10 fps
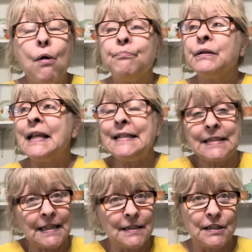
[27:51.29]
please
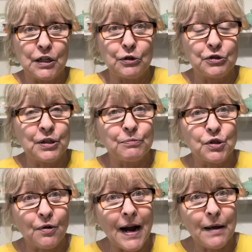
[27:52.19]
consider
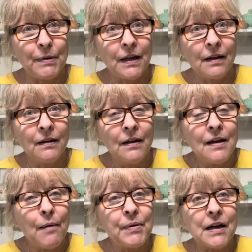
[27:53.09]
subscribing
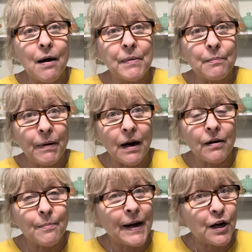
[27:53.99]
and becoming part
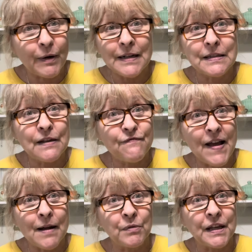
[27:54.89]
of my crazy
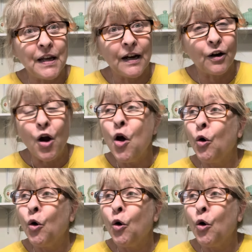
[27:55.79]
family here.